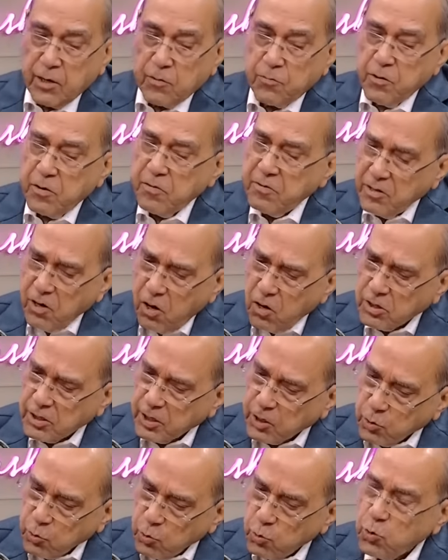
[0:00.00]
we were not
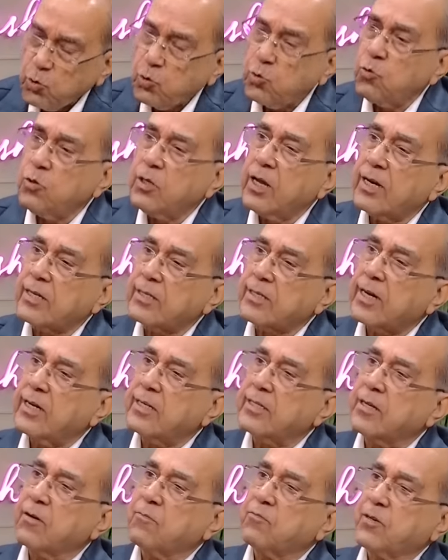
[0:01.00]
used to that
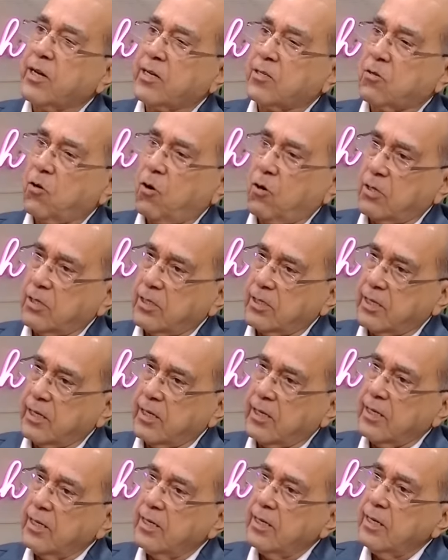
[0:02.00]
kind of
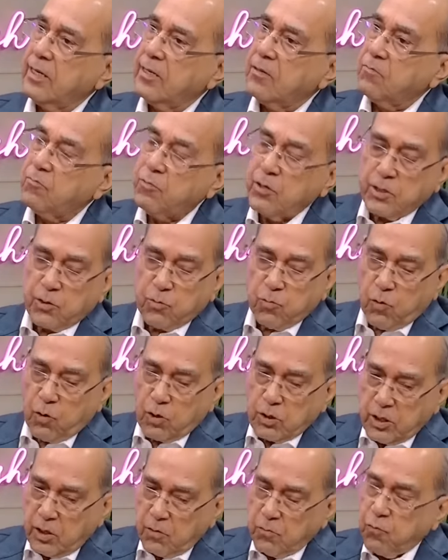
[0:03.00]
technology, which
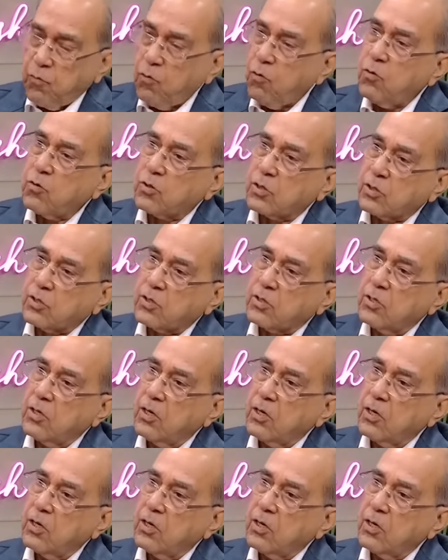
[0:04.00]
was enforced.